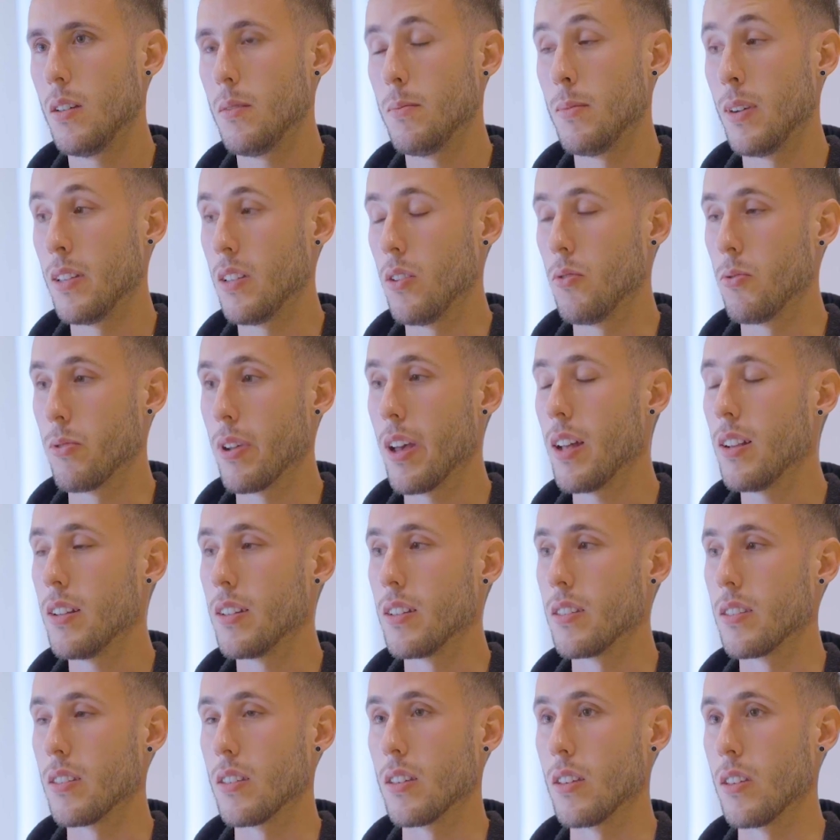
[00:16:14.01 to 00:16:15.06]
But in
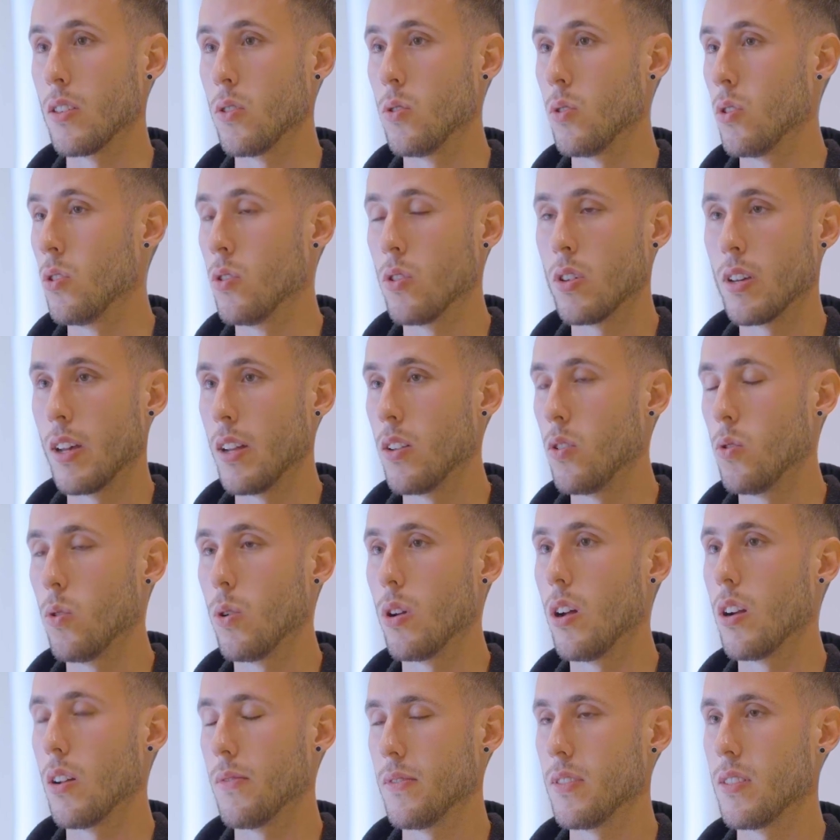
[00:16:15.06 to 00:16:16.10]
reality, you can do a
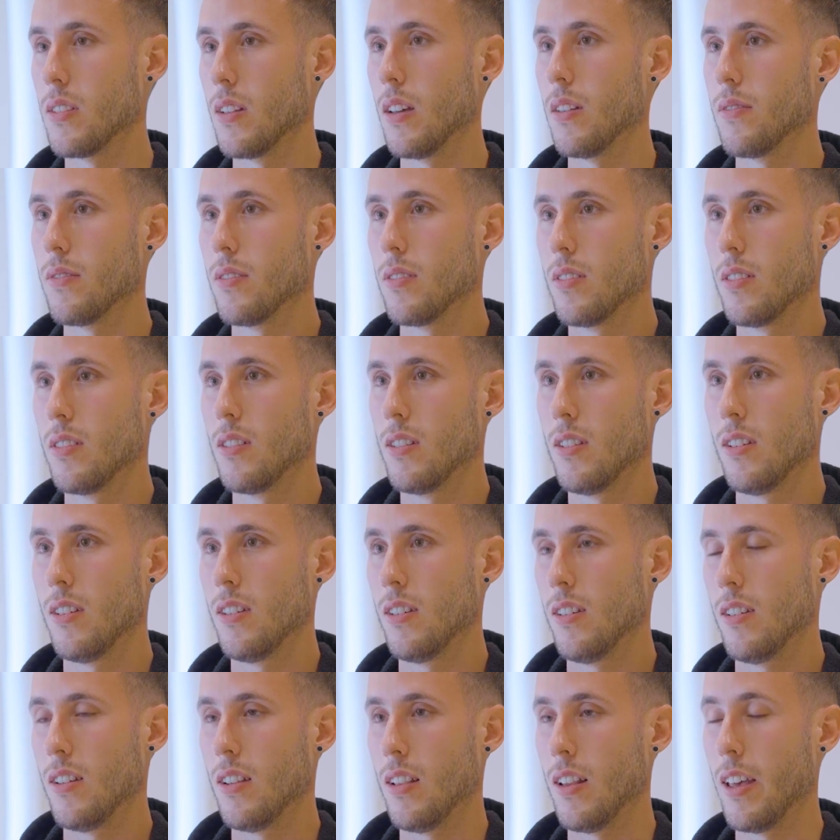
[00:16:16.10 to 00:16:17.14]
lot of stuff.
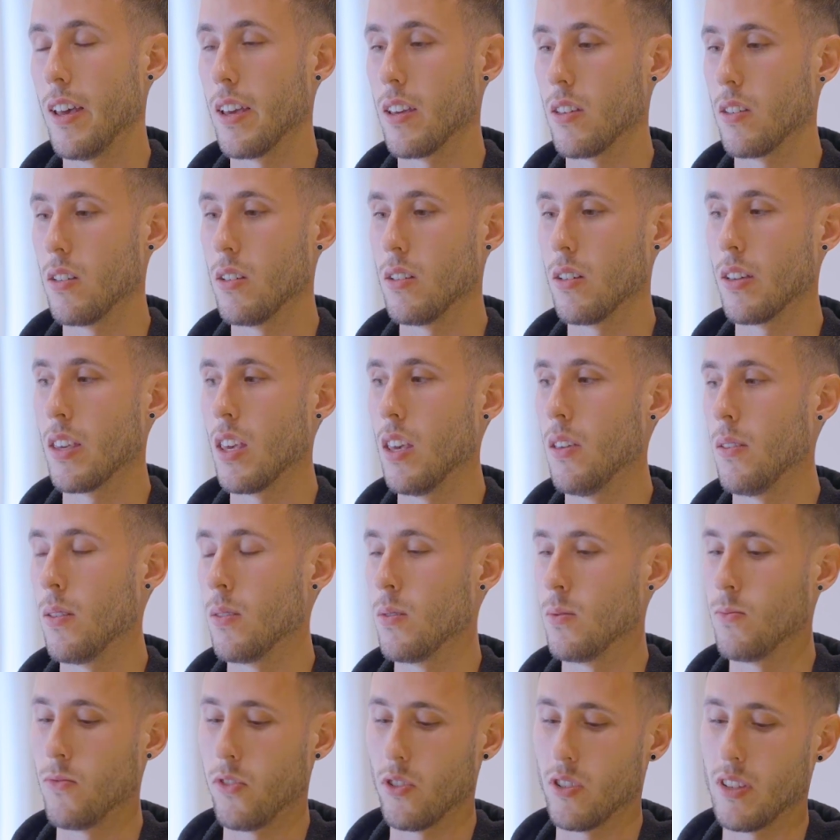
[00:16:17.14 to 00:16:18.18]
Like,
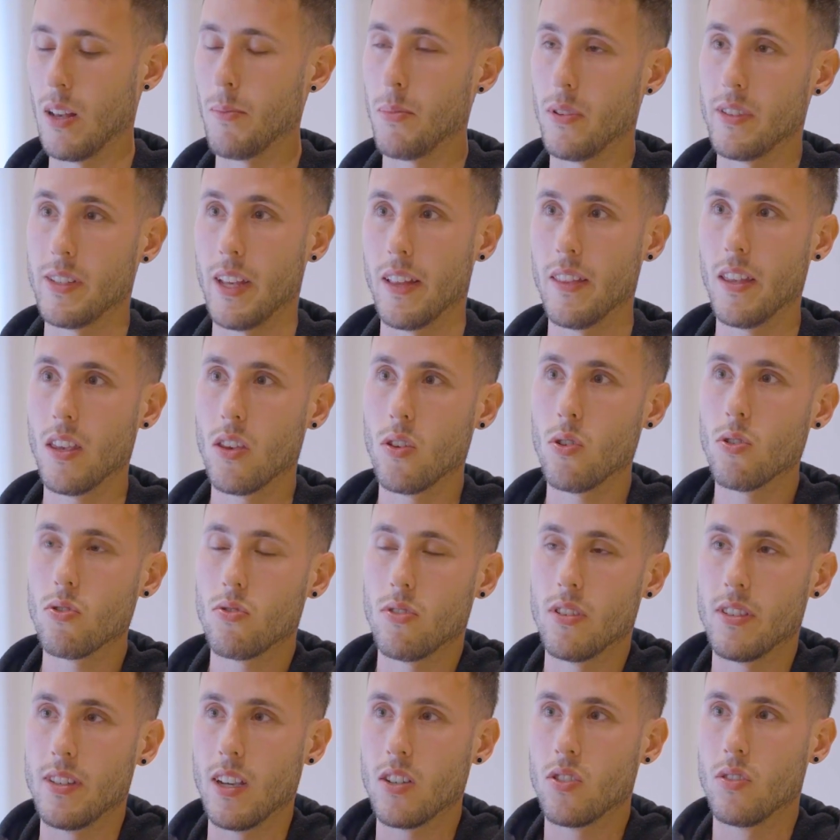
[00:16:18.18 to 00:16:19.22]
for example, sending your
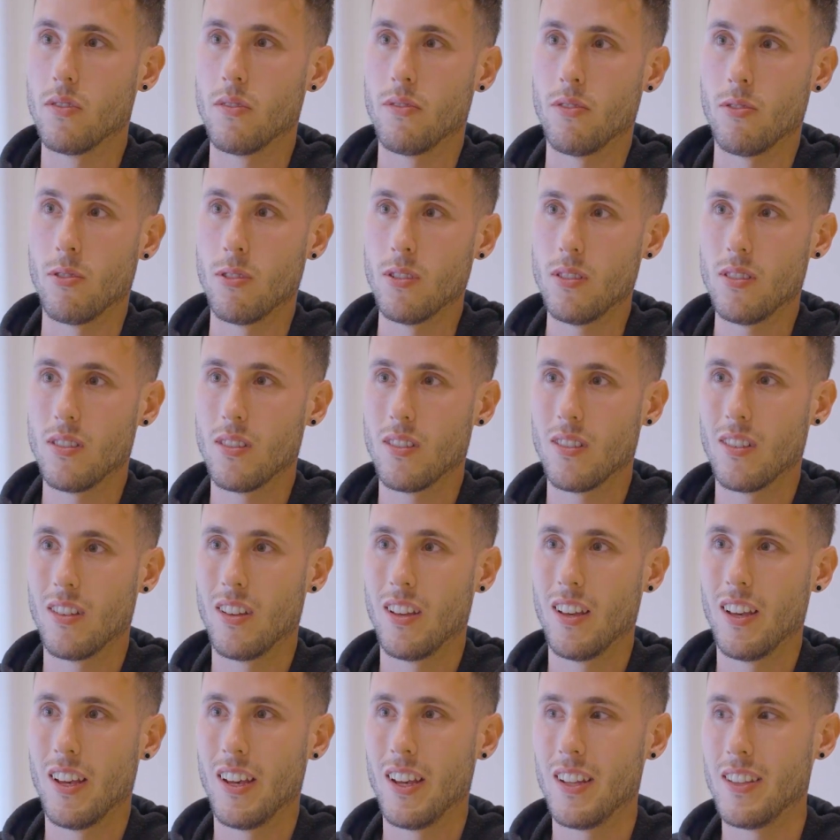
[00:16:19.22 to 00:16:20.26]
transaction first
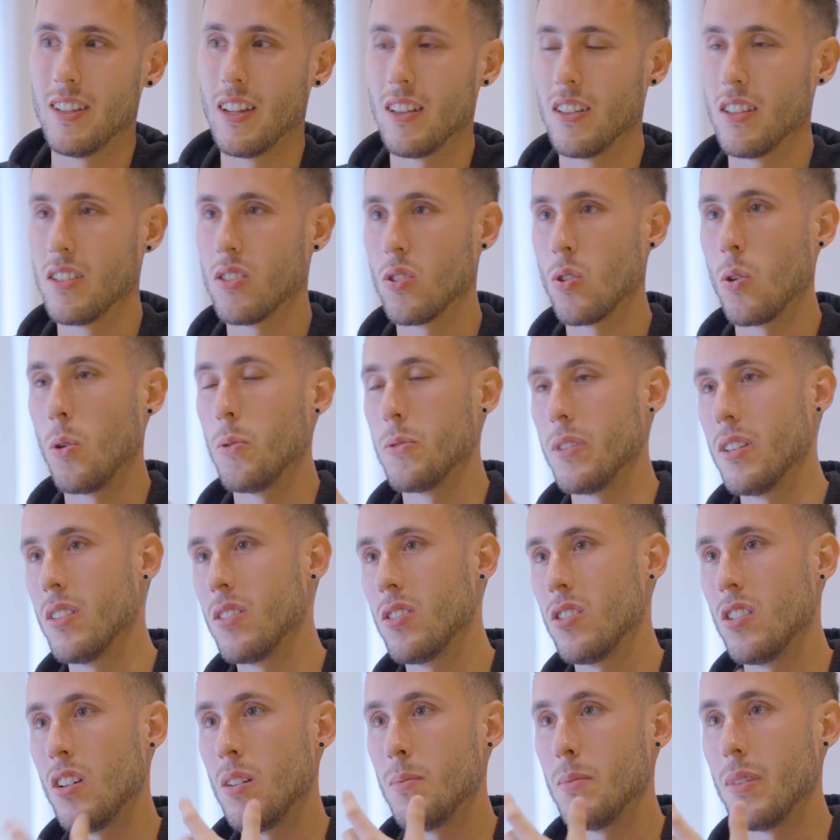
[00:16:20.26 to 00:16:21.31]
that is causing
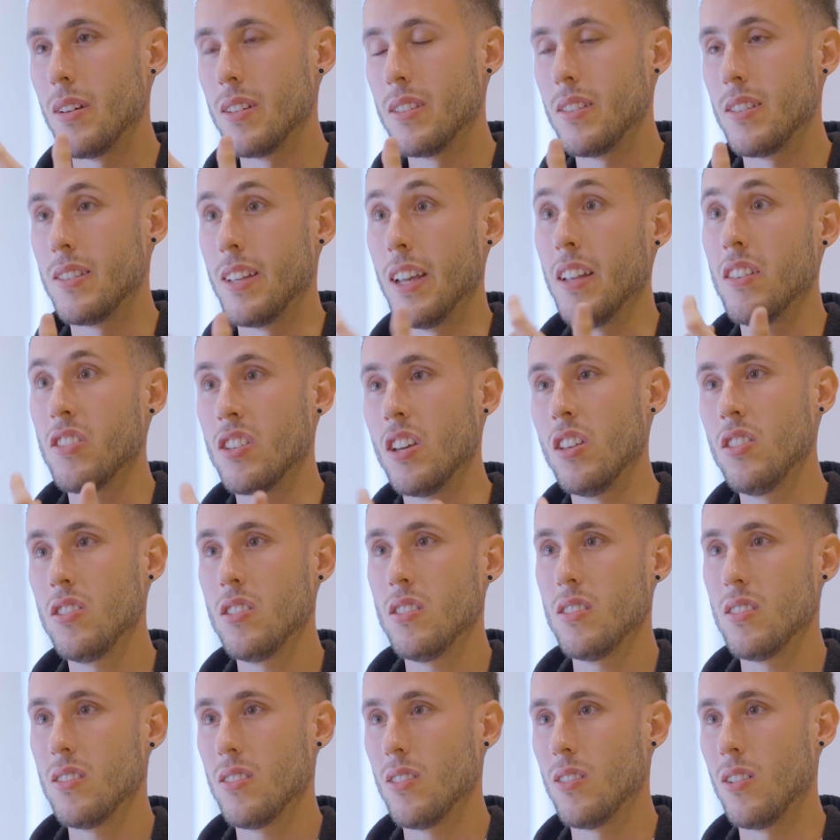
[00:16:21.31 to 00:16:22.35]
some state
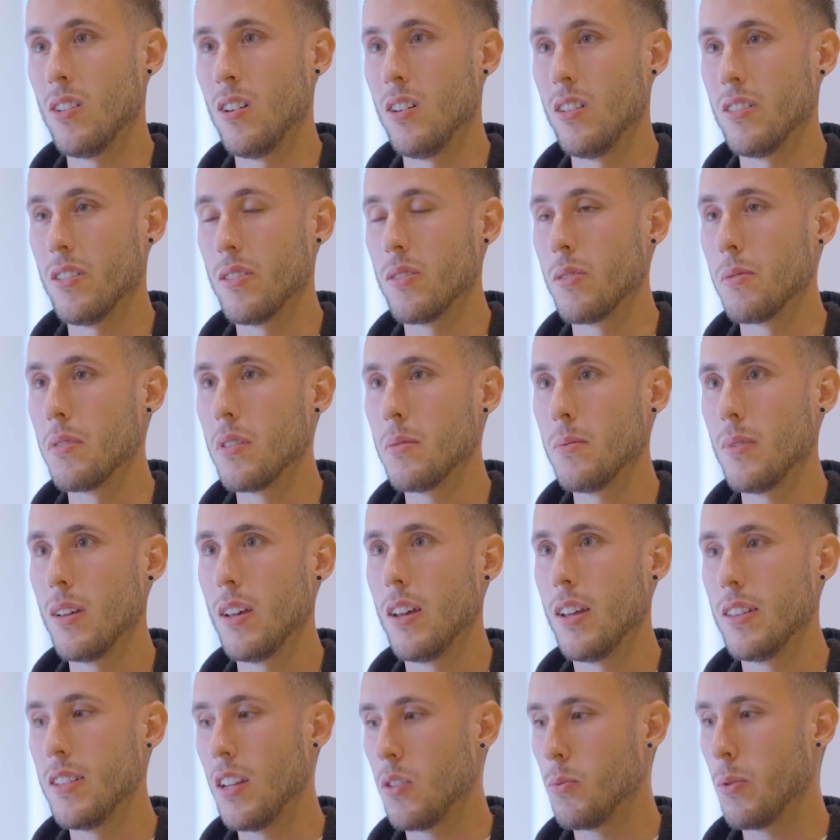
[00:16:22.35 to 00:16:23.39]
changes on Ethereum
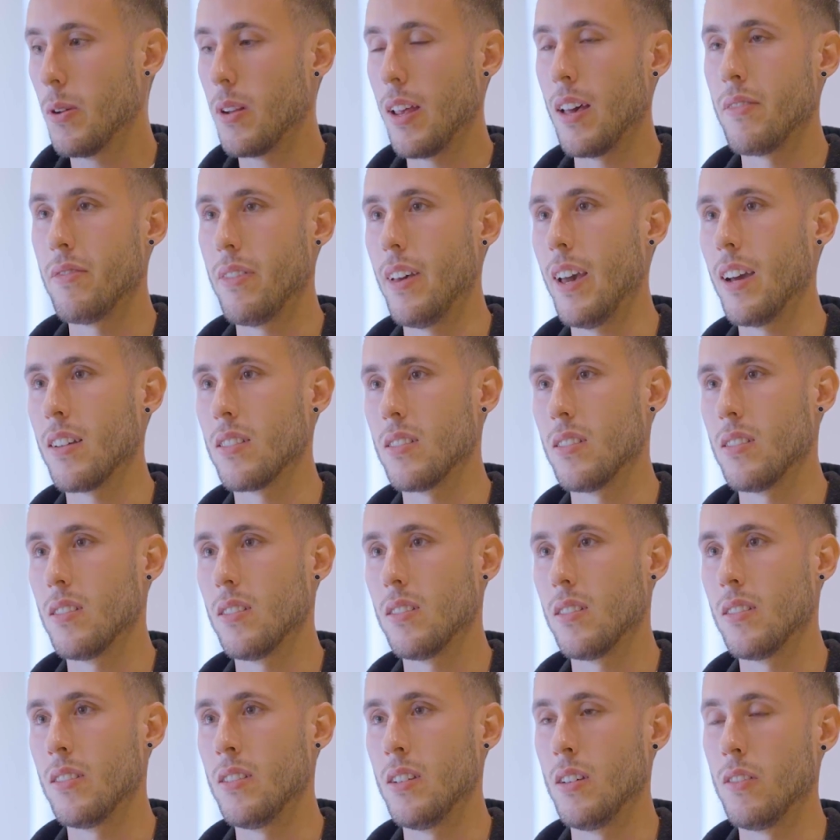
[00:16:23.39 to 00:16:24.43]
that will affect
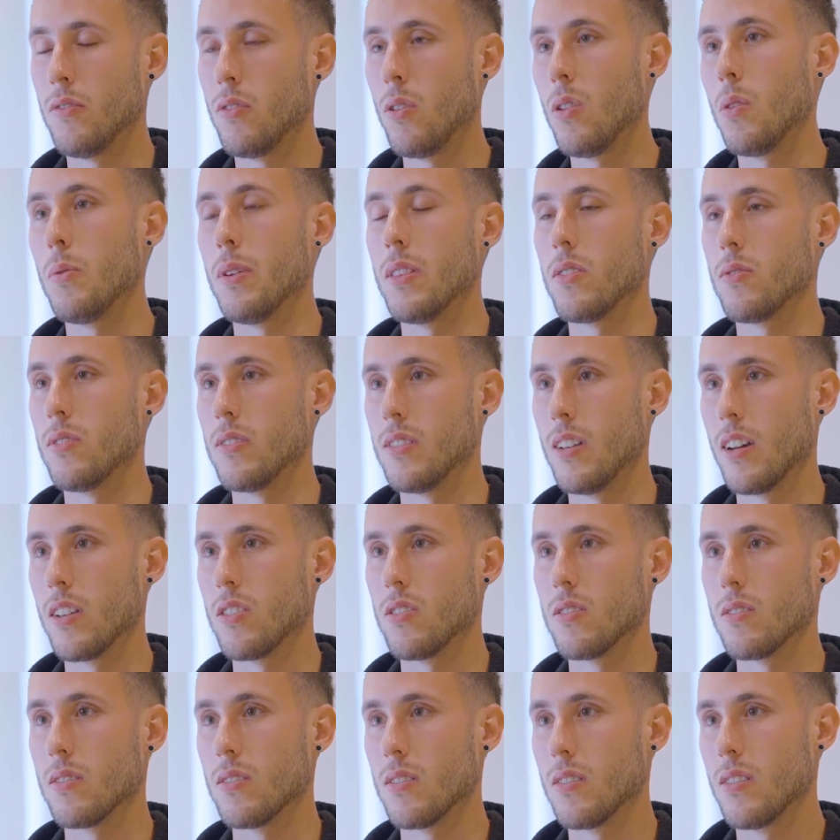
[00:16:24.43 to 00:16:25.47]
the following
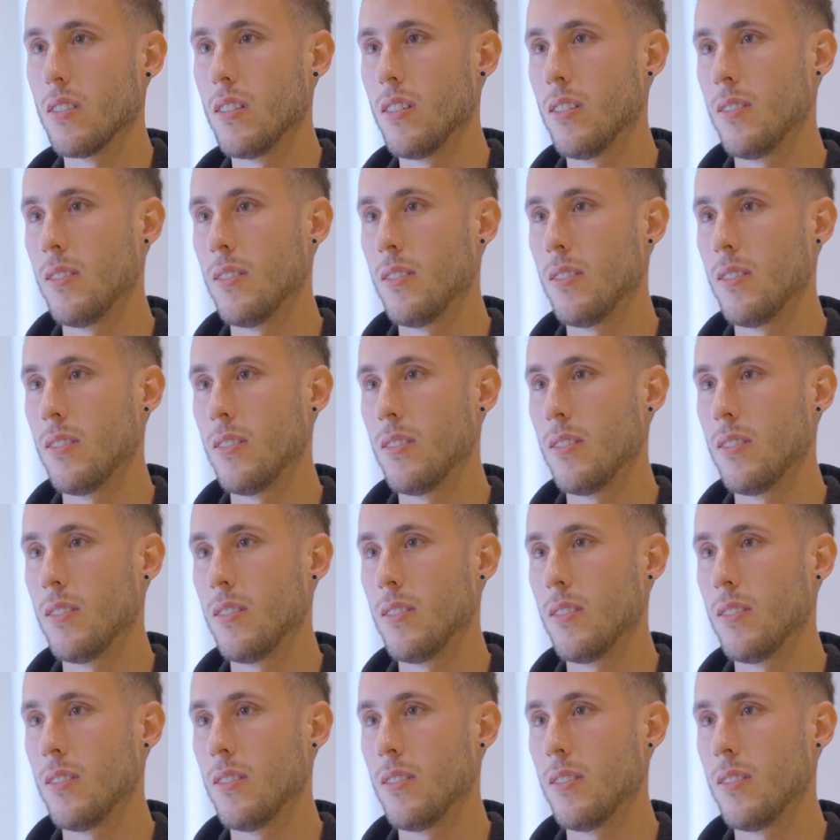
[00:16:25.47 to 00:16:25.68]
transactions.